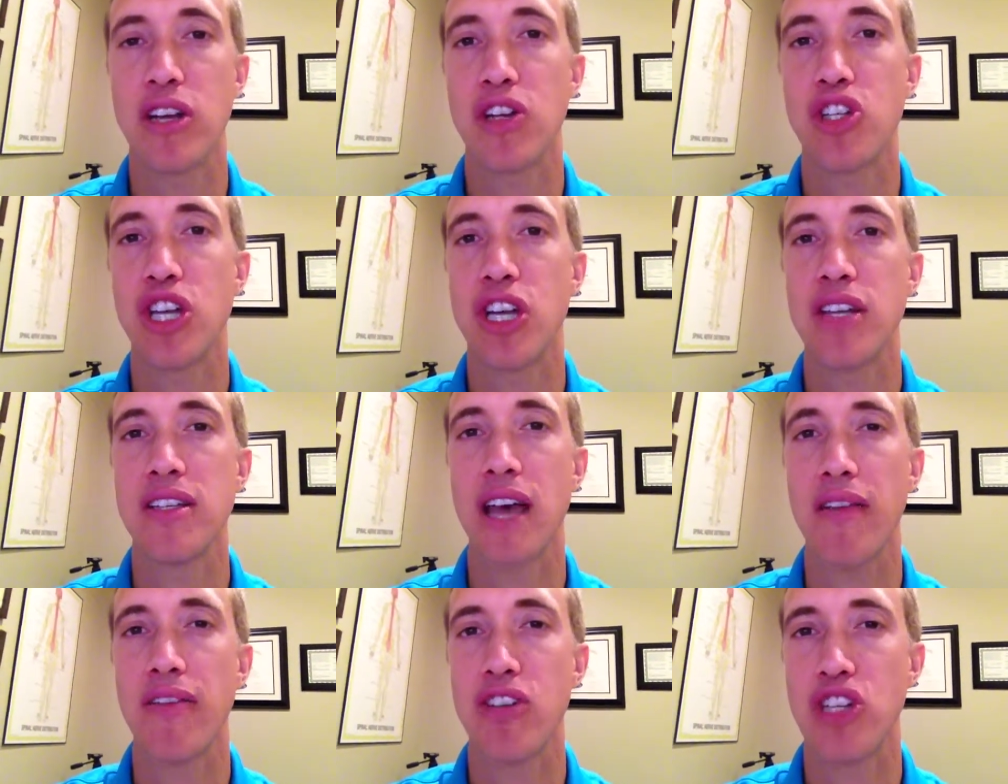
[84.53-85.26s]
Our
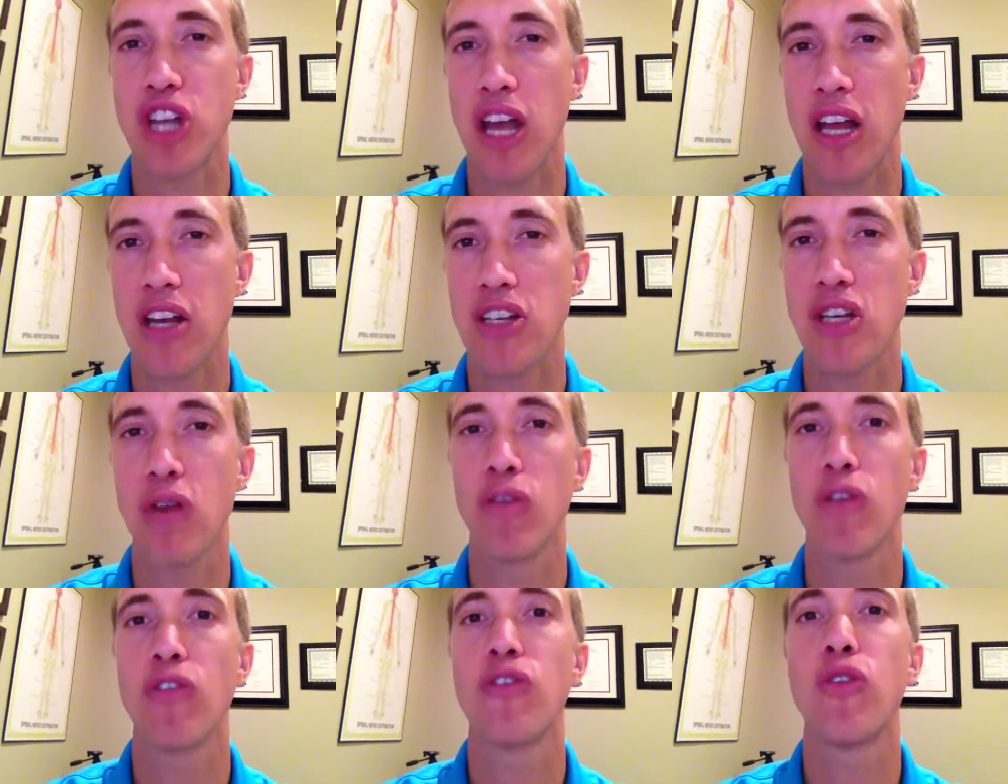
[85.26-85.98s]
genes haven't changed in
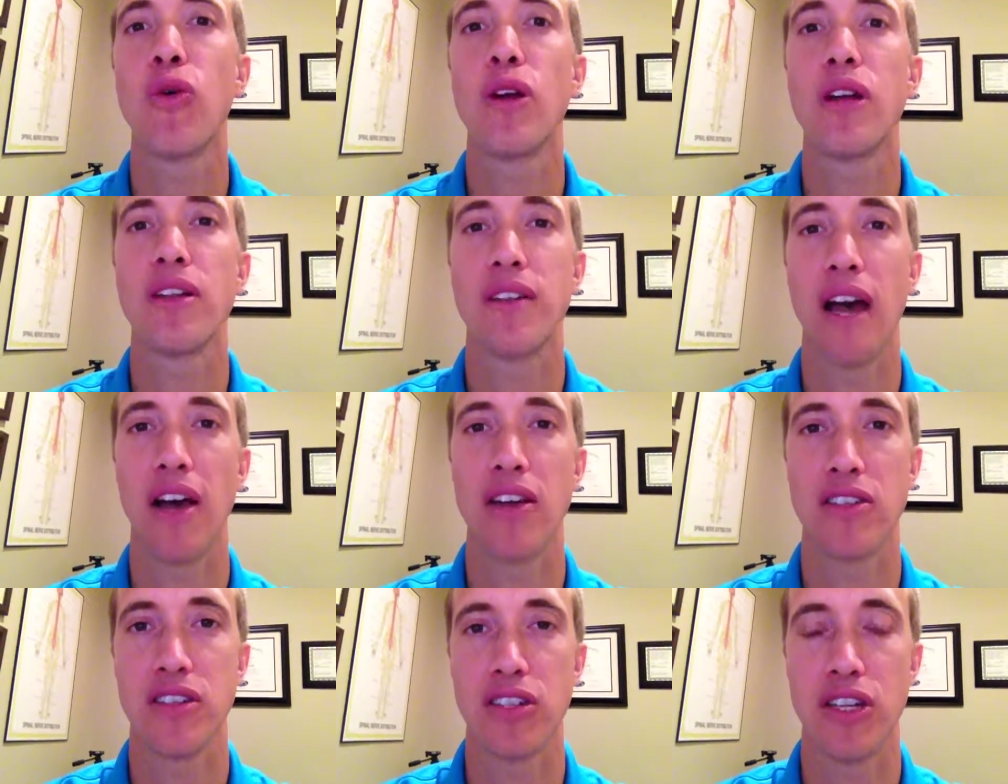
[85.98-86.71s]
over
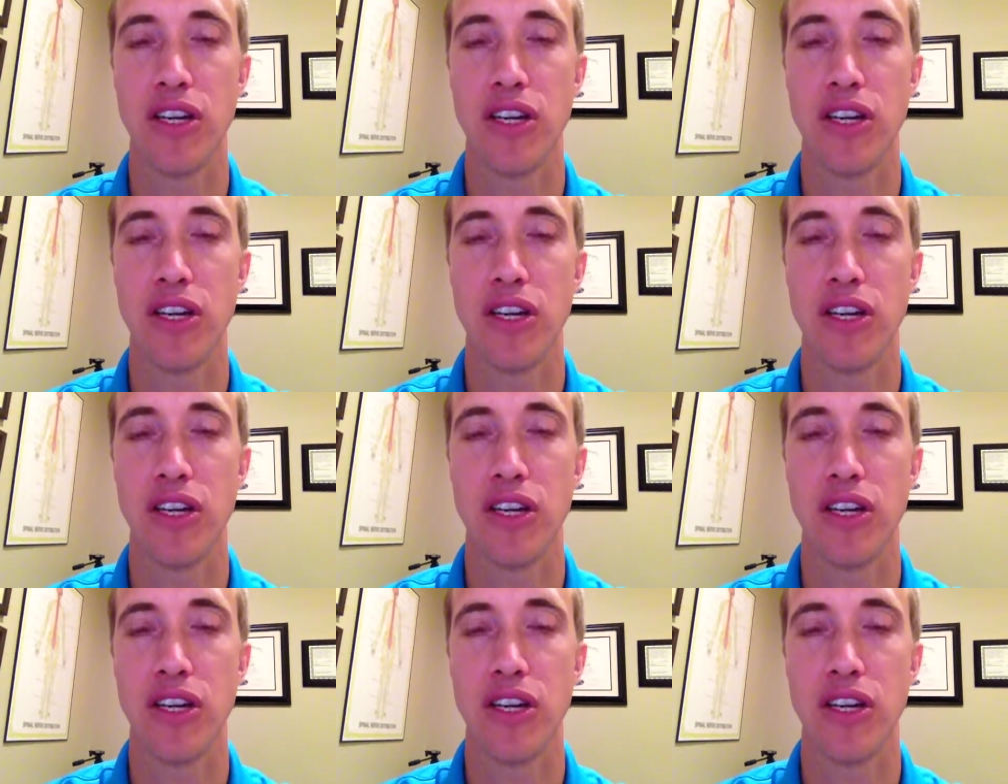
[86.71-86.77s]
40,000